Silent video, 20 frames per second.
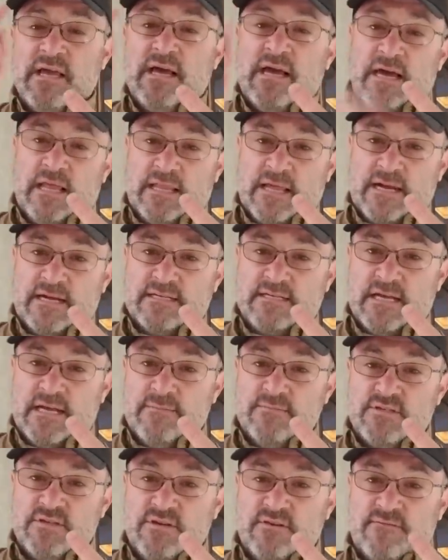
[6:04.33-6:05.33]
A lot of
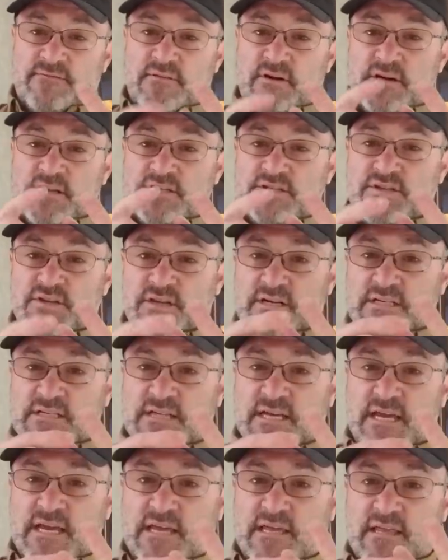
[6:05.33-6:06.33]
times in your furnace, you're going to
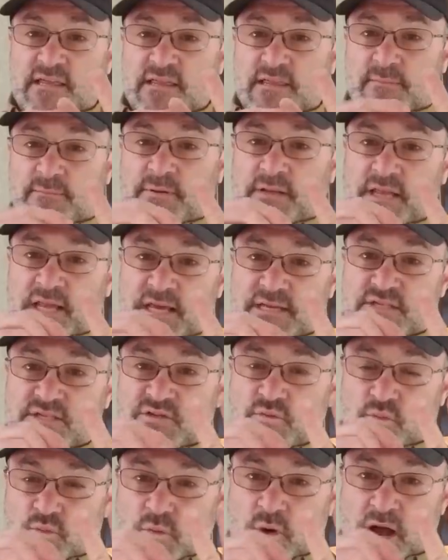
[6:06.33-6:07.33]
take the
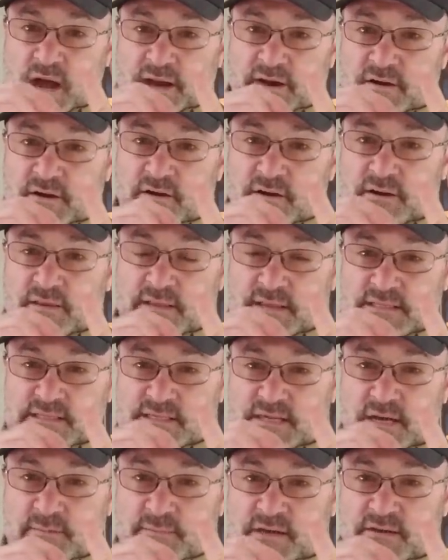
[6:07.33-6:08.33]
plus wire that's
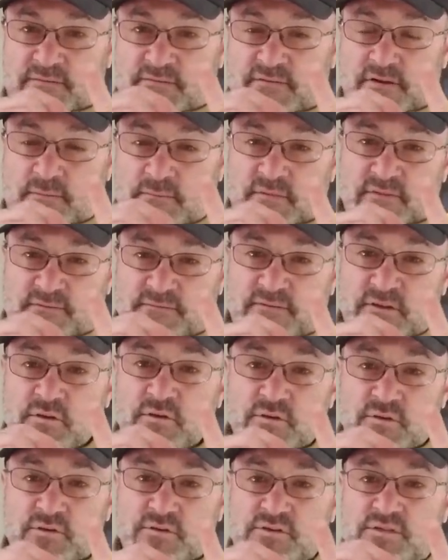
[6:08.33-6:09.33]
coming from the
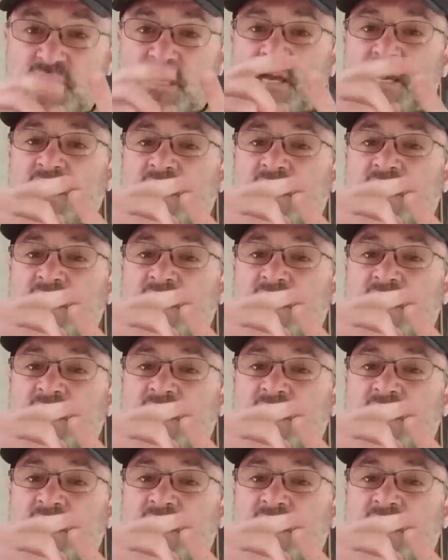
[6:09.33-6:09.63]
fuse,